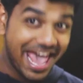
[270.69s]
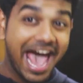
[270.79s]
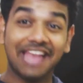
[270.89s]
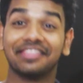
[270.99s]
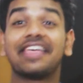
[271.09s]

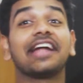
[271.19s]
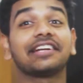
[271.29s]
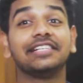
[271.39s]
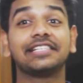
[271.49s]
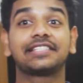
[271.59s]
and
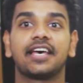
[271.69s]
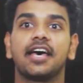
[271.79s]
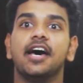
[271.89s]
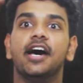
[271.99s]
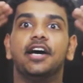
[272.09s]
that is
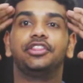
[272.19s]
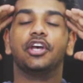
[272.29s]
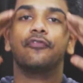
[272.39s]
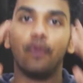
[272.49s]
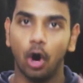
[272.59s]

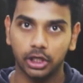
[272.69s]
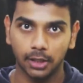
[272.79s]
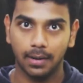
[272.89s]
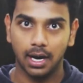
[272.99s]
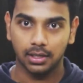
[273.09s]
the
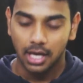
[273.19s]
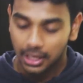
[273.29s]
watermark.